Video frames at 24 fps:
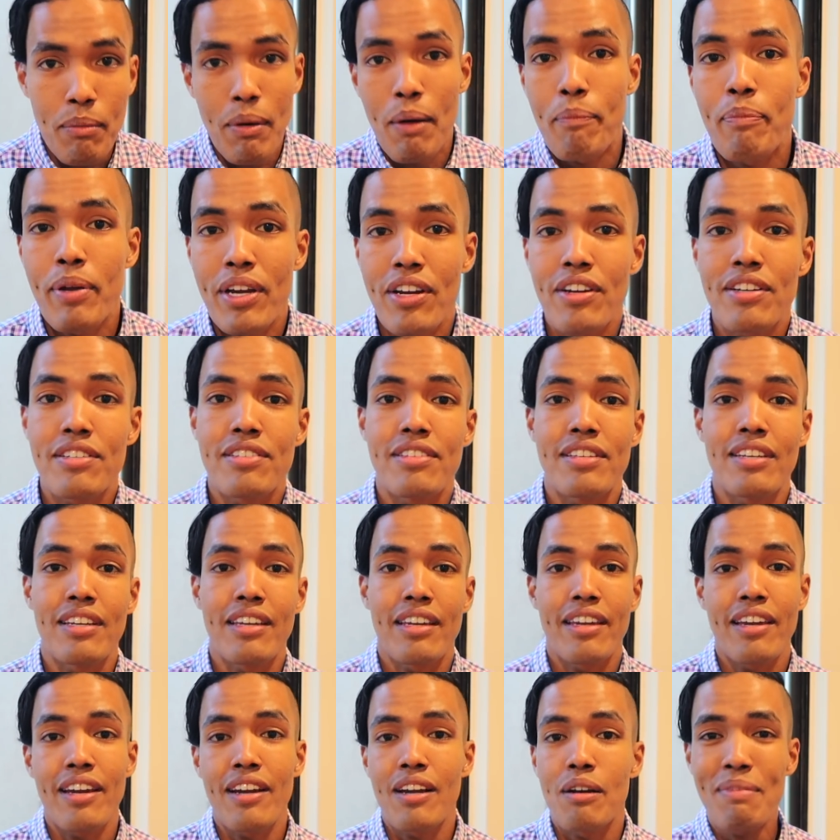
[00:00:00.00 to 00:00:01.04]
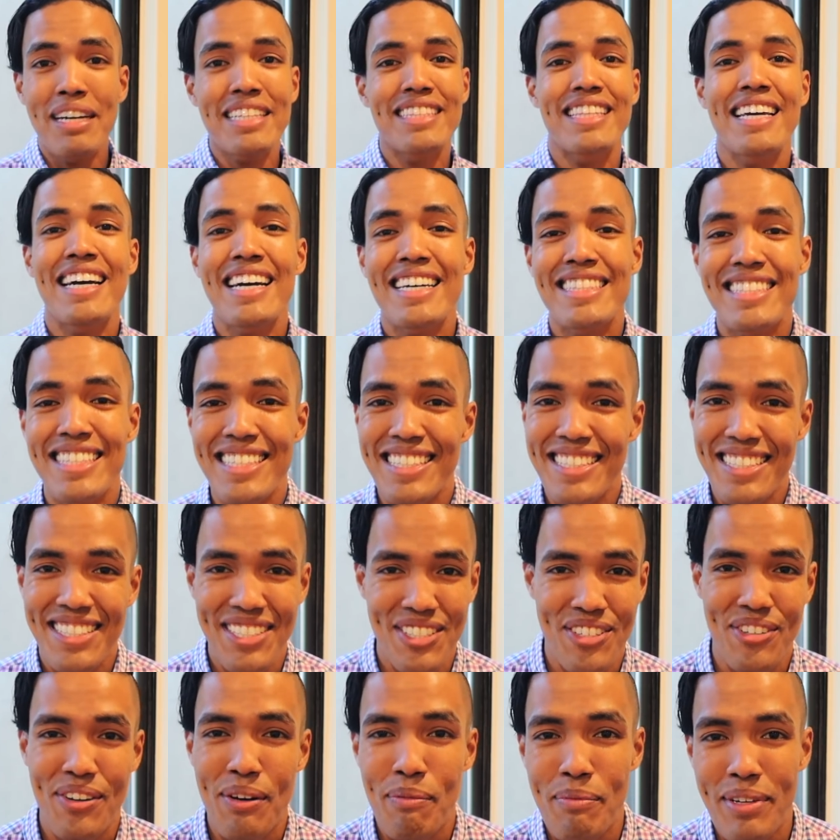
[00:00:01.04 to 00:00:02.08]
my parents didn't care. My dad didn't
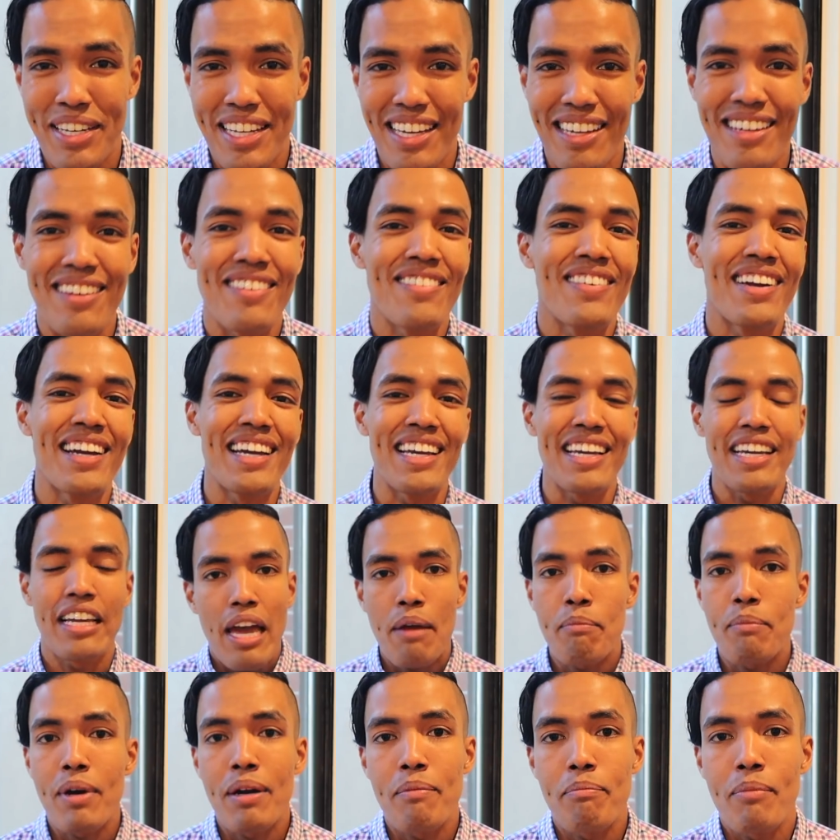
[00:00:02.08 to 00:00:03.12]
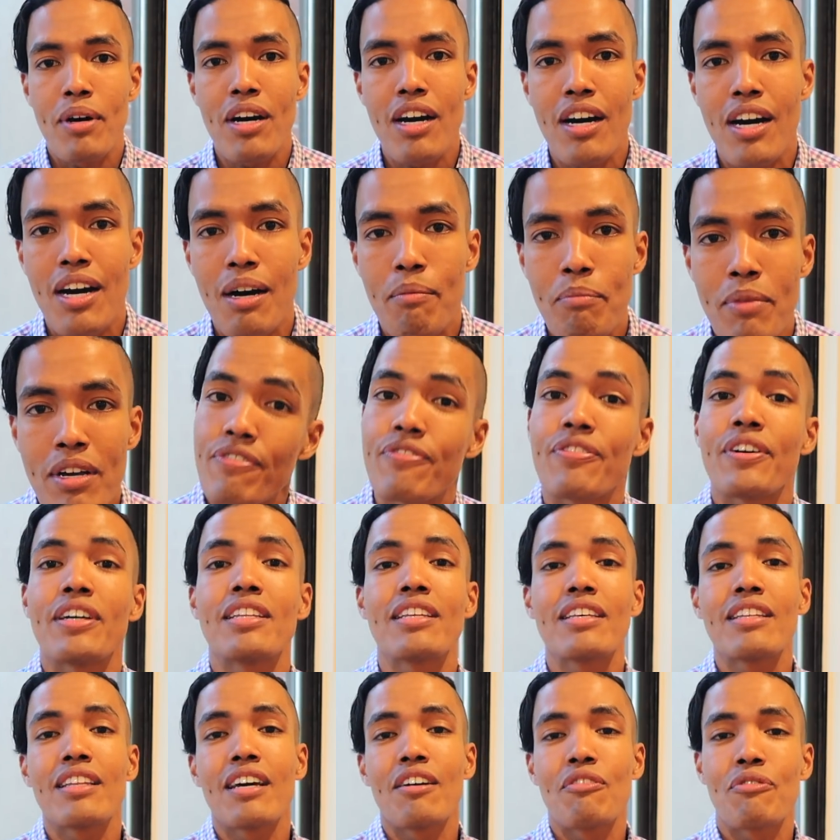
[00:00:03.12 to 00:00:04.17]
discriminate, right? And my mom fell
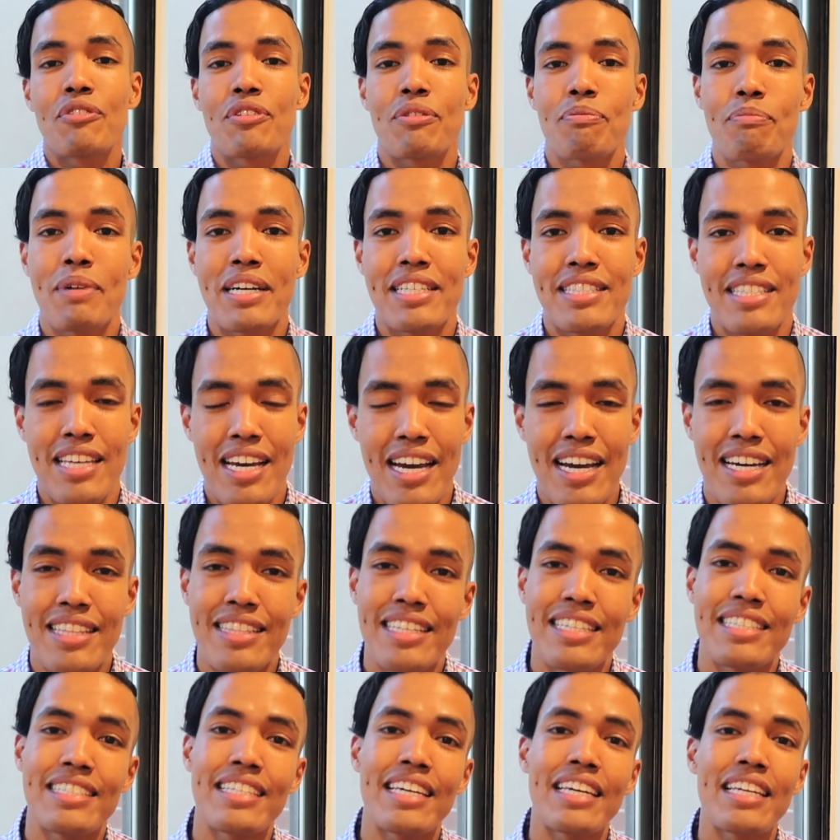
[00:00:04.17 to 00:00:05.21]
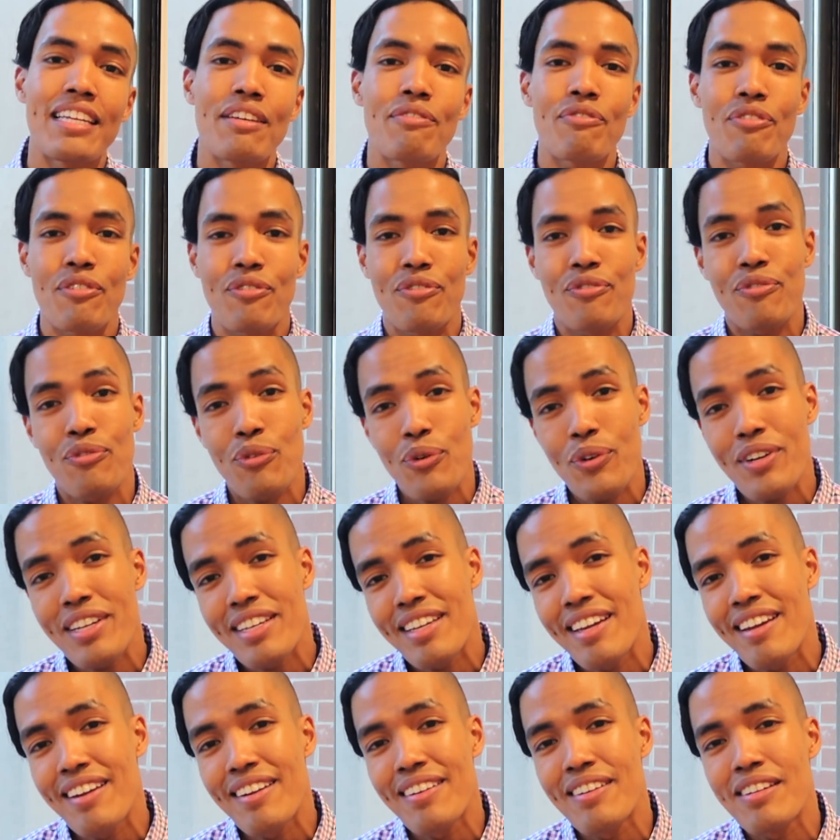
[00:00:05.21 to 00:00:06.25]
in love with my dad. They dated for 4
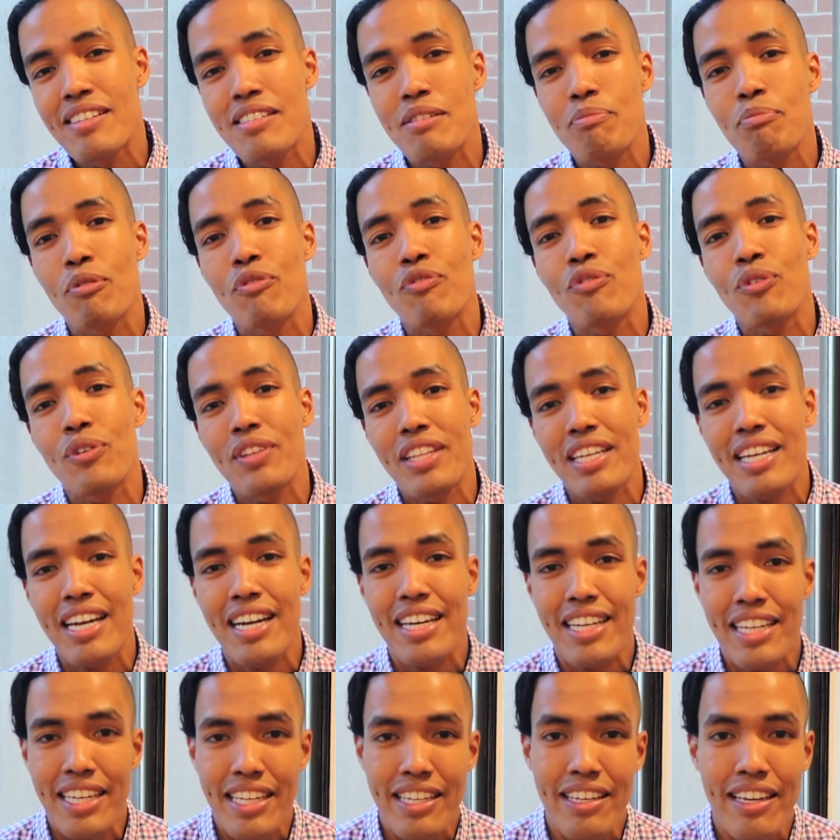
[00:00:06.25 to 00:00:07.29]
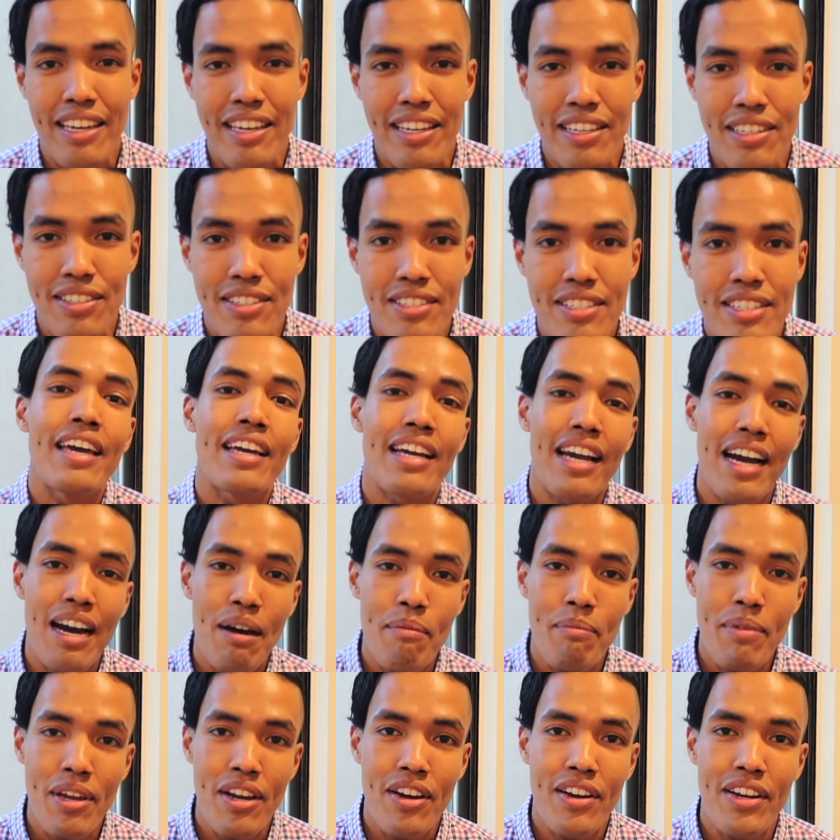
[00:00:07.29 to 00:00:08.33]
years before they got engaged and
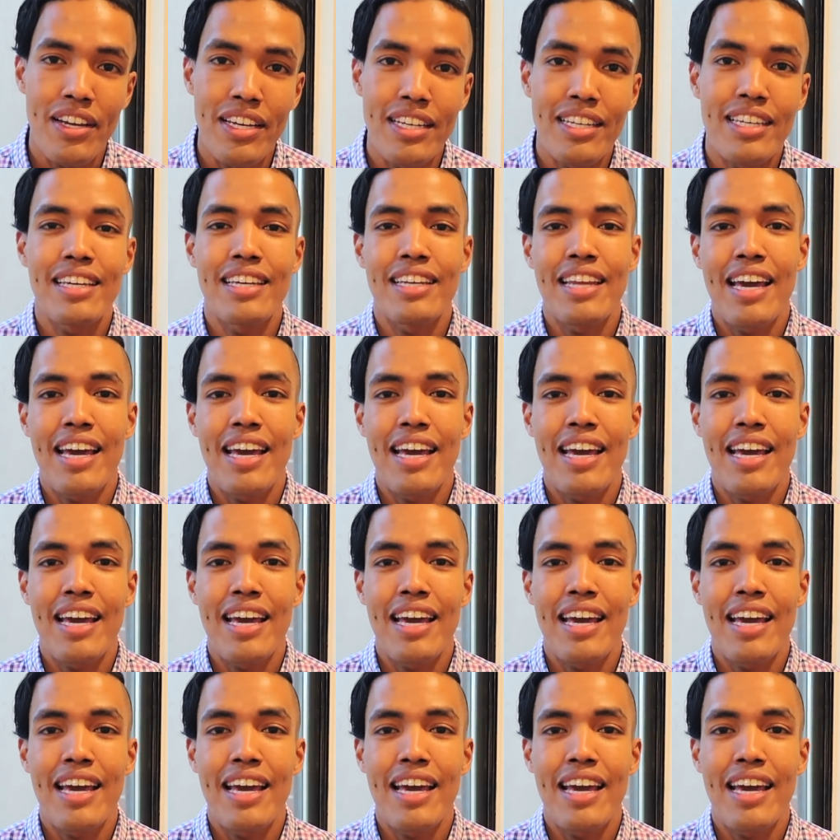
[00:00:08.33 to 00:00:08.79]
got married and